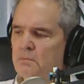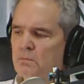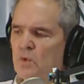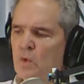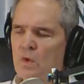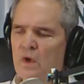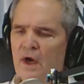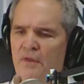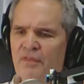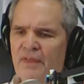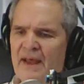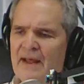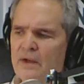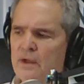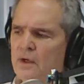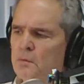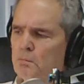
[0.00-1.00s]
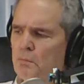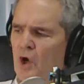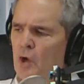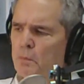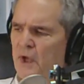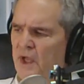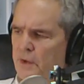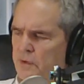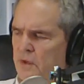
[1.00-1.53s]
More on that in a
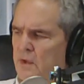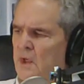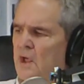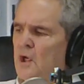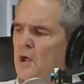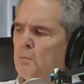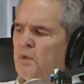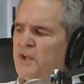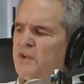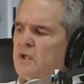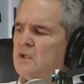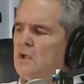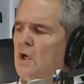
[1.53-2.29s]
moment. But the